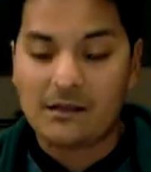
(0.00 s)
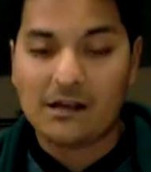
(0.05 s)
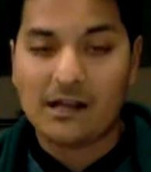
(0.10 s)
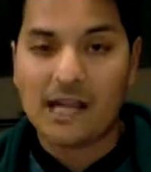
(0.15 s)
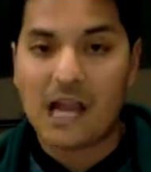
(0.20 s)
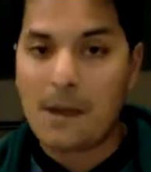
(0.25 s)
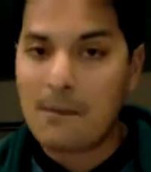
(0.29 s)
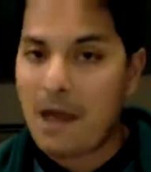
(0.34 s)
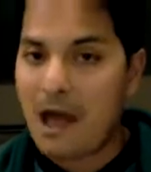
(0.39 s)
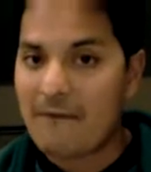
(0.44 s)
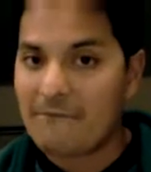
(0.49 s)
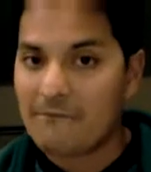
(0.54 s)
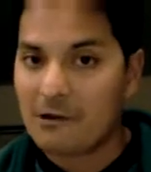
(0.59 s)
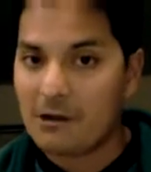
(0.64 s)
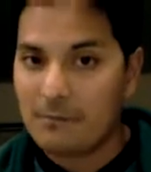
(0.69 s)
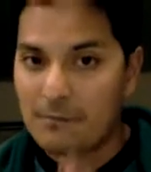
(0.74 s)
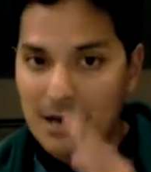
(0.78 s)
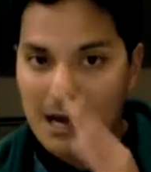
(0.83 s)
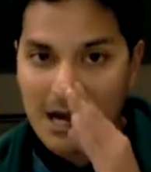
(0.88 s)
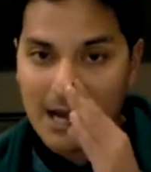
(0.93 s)
is their game
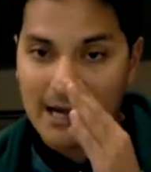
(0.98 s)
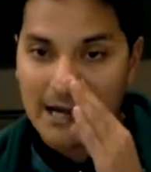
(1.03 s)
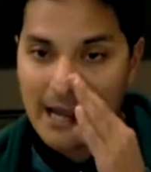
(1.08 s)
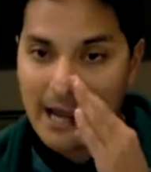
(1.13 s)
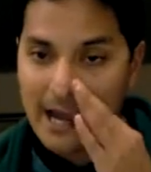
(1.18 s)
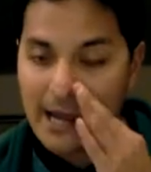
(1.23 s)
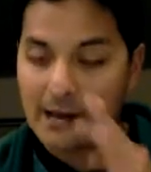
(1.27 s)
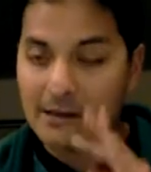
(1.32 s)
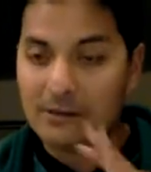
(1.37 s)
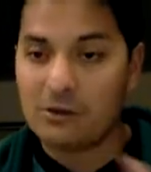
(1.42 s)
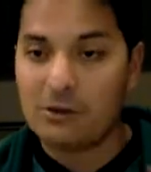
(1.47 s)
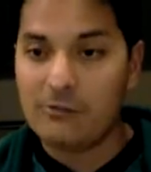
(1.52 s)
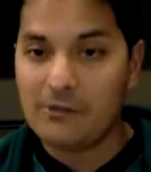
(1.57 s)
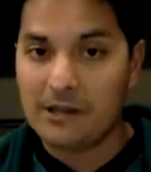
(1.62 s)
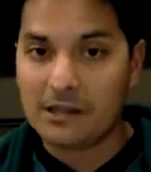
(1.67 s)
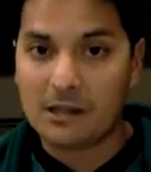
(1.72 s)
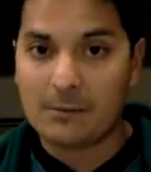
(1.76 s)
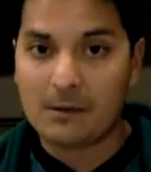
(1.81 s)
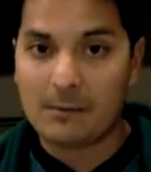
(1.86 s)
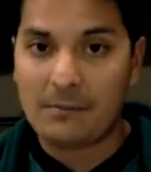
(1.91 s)
after their bye. They had 2
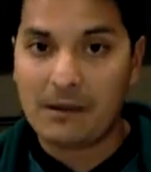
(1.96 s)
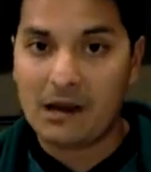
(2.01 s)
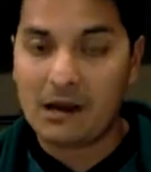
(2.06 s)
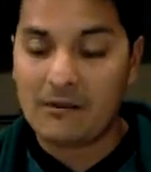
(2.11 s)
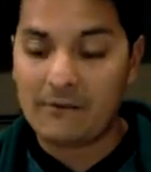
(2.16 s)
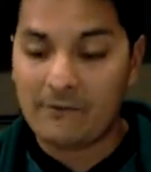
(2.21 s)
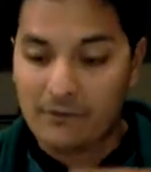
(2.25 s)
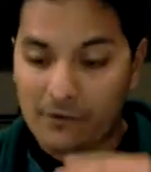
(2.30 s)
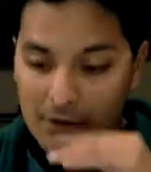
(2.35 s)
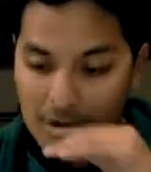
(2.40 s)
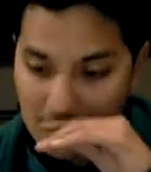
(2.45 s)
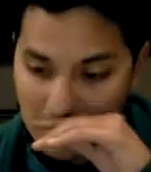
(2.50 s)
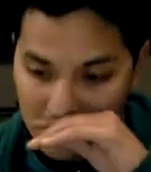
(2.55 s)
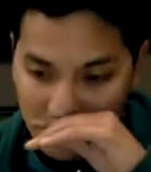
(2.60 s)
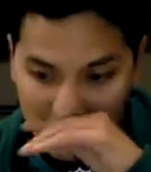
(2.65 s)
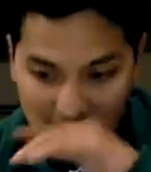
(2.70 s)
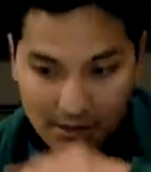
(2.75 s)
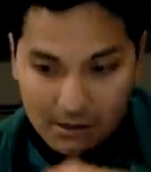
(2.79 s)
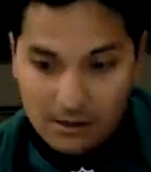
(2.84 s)
weeks to prepare for us.